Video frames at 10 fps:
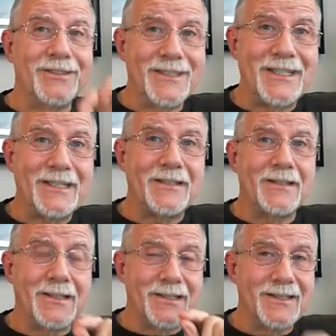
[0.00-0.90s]
to
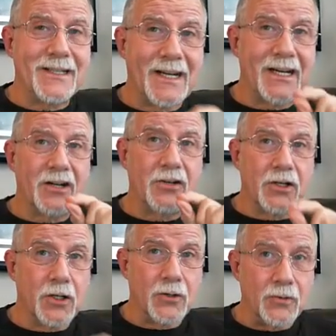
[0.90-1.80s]
delete the
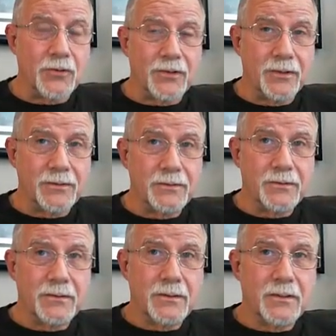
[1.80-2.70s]
entire note